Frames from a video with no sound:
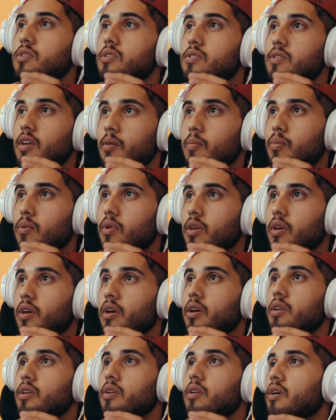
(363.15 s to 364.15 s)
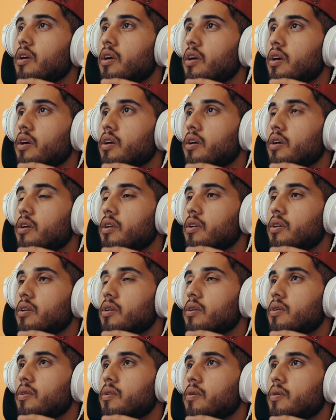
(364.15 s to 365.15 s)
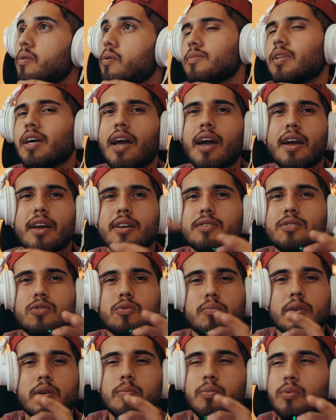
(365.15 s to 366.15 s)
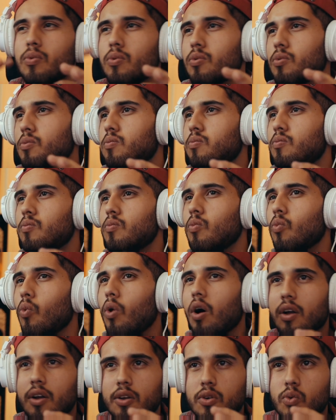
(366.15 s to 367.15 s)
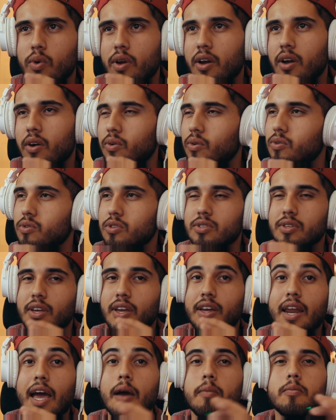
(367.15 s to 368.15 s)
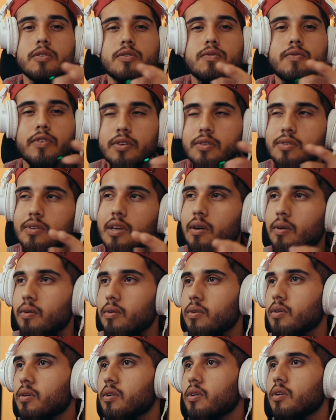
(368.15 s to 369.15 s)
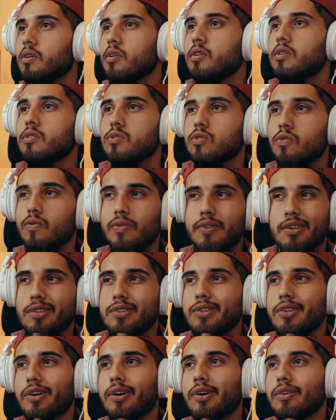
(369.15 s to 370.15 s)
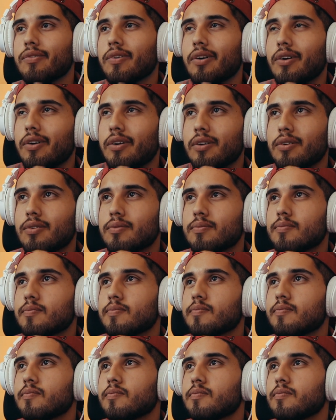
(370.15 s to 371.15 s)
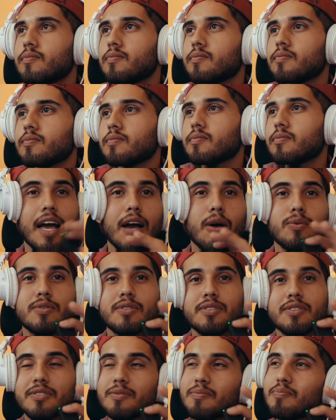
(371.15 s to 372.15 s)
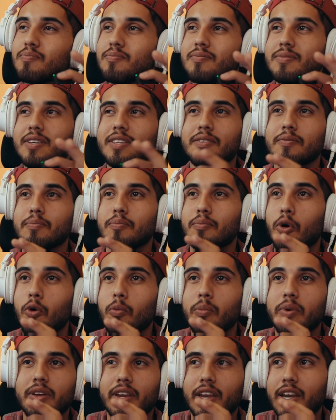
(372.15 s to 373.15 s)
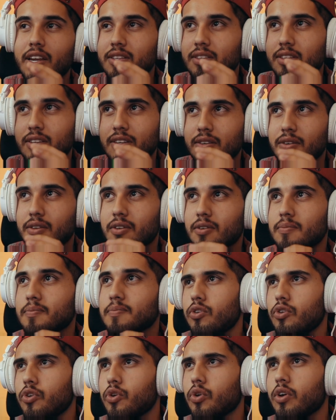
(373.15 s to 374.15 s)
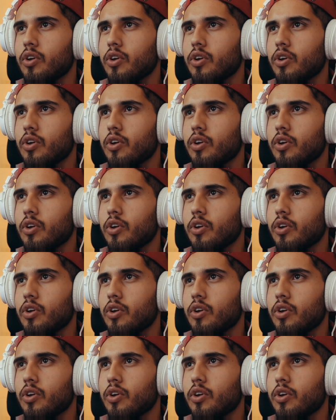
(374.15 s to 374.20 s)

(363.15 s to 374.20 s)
the sample again, and like I got some people walking around or just like an atmosphere sound to finish it off. I don't know. I was just in the moment and I did it, you know? You